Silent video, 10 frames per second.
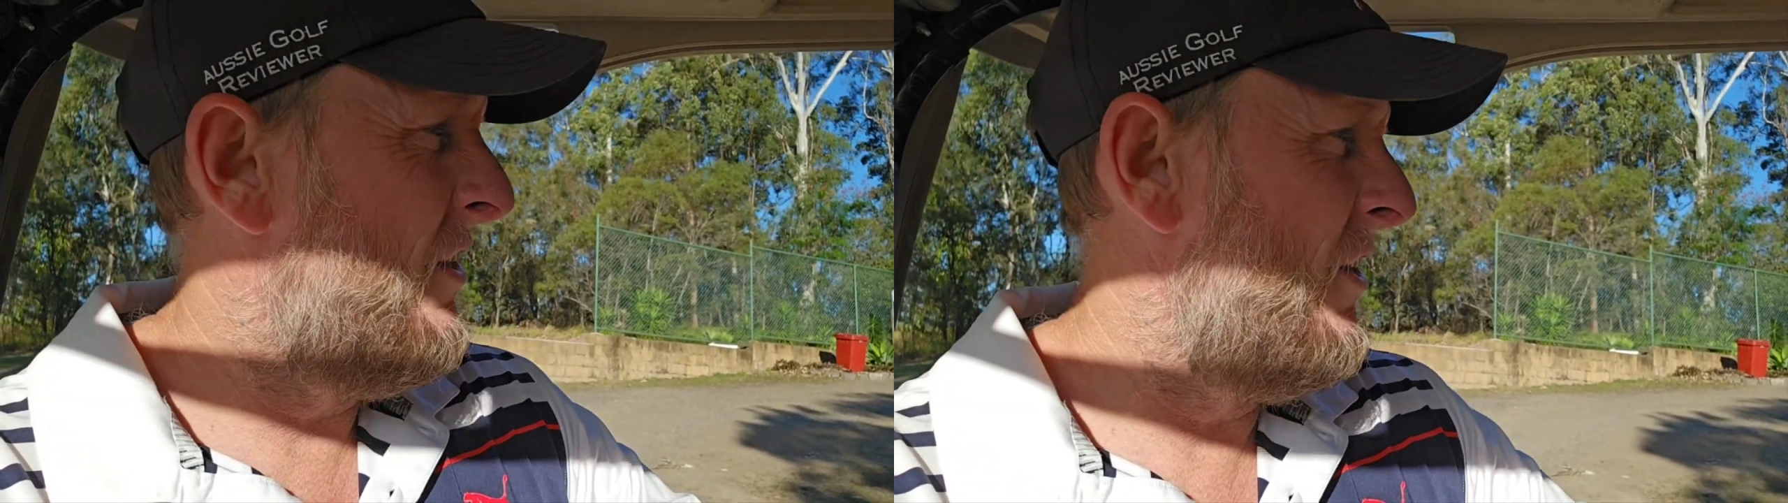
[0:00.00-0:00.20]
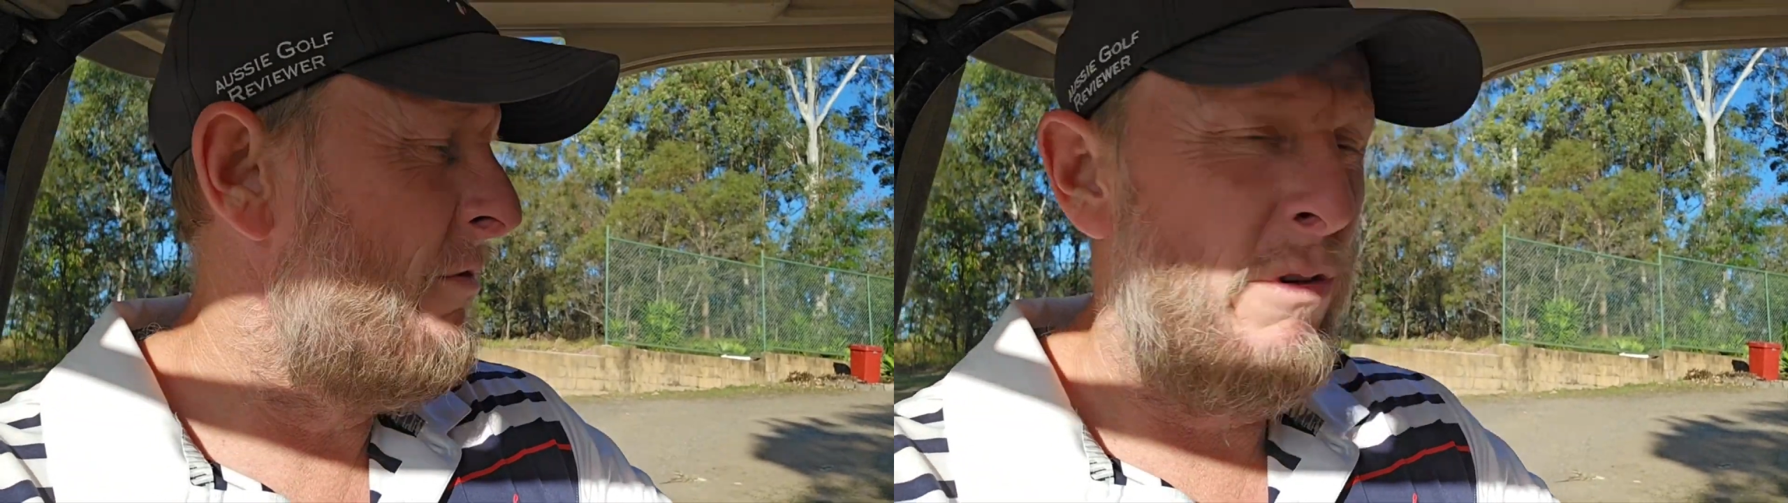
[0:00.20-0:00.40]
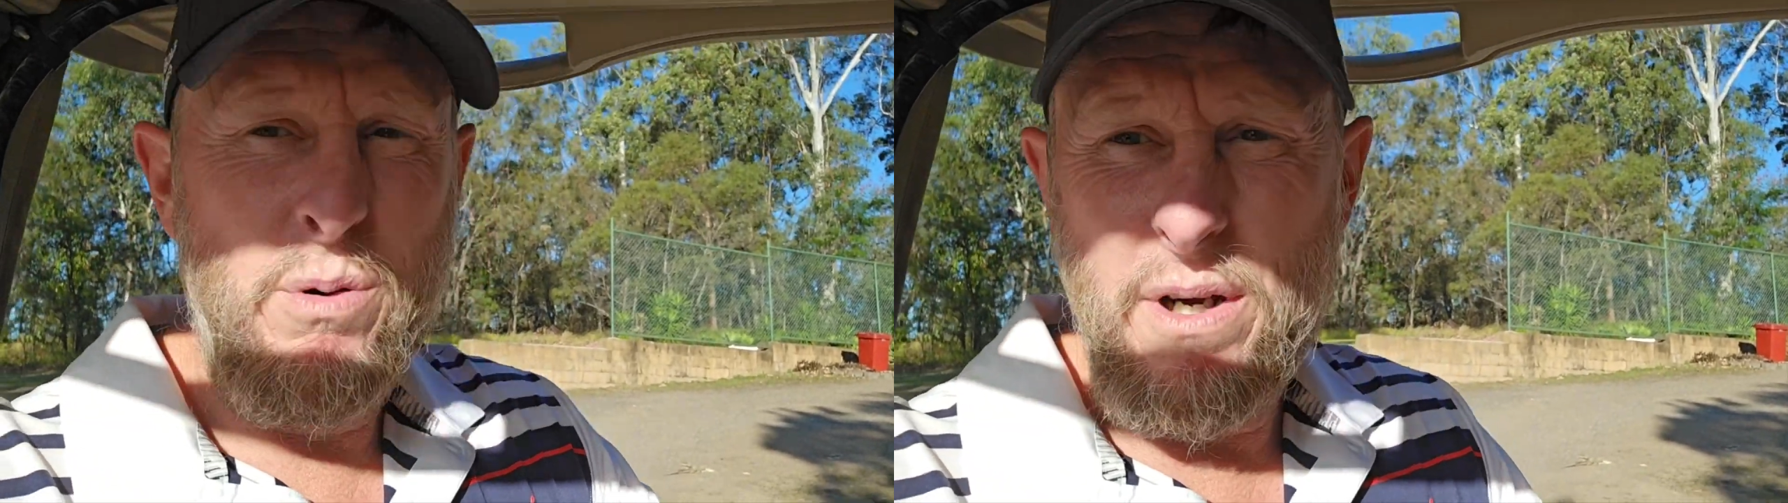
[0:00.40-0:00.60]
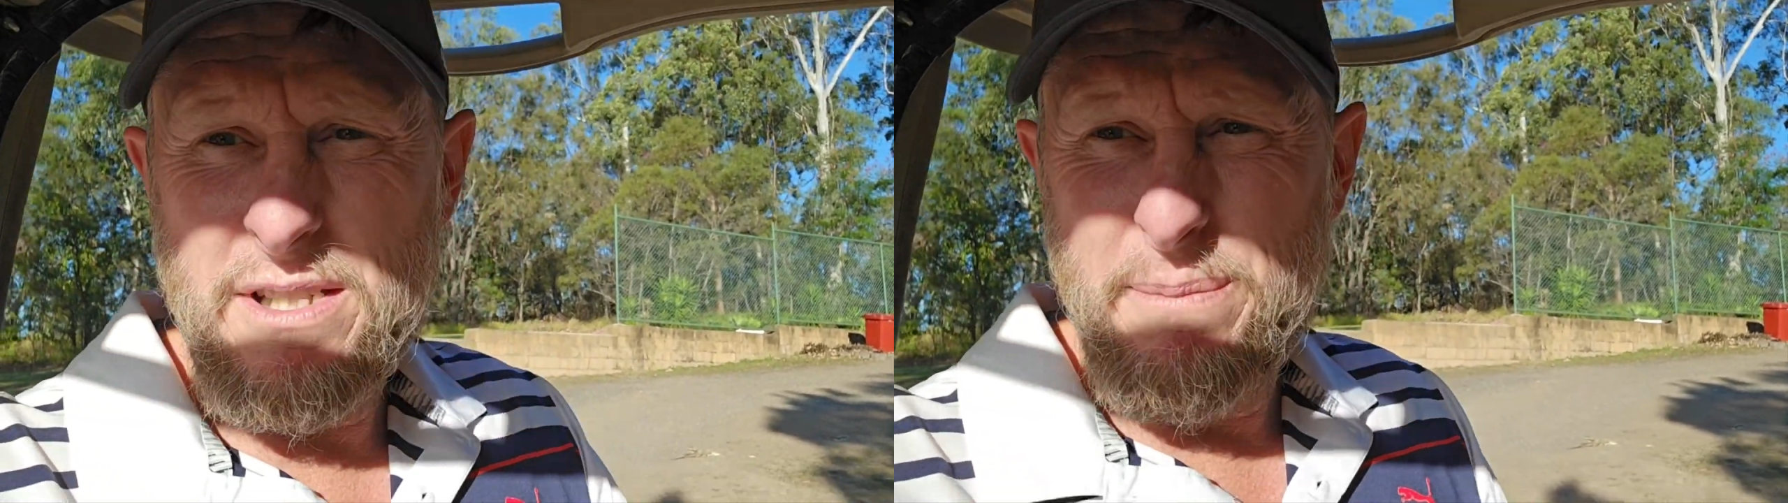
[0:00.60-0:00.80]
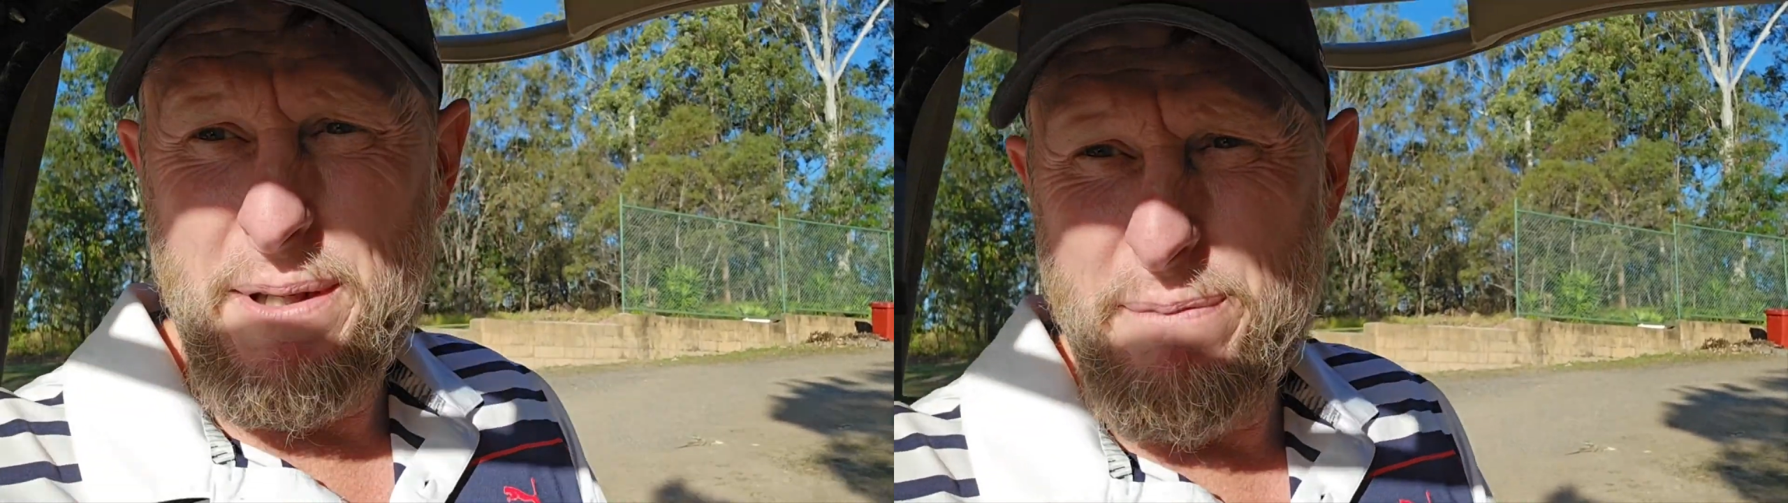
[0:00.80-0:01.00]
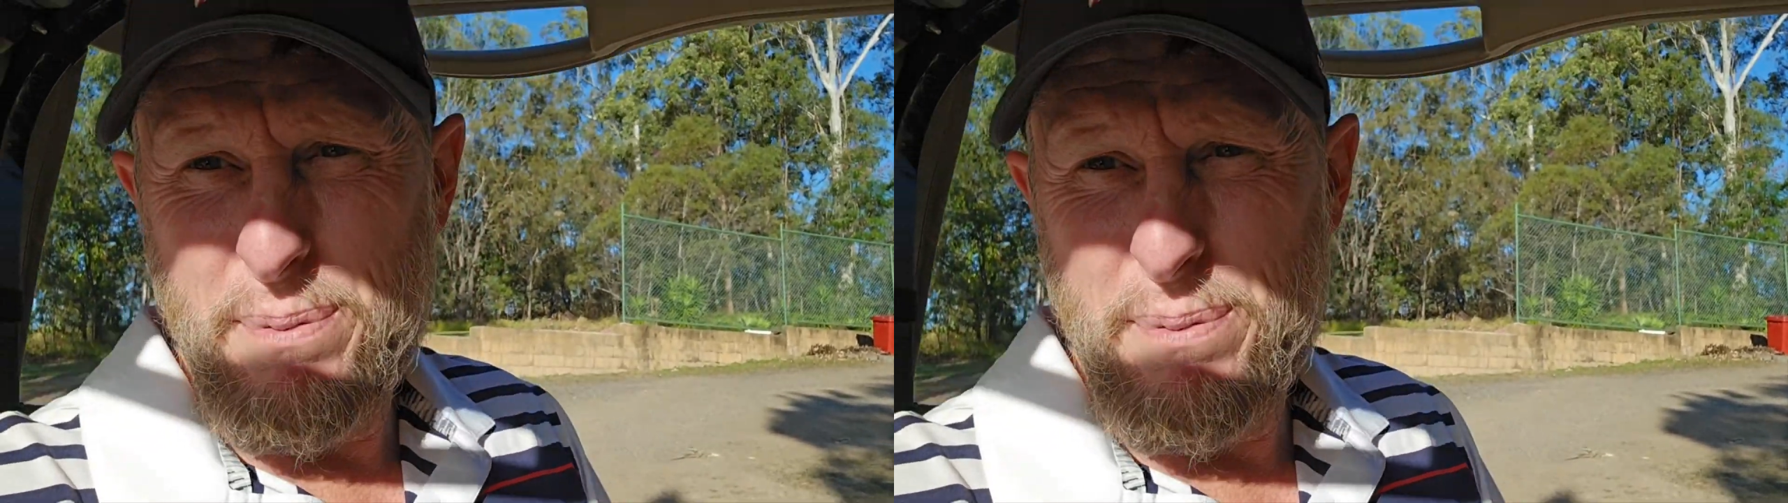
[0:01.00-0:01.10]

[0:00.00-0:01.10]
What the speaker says: Just requires a bit of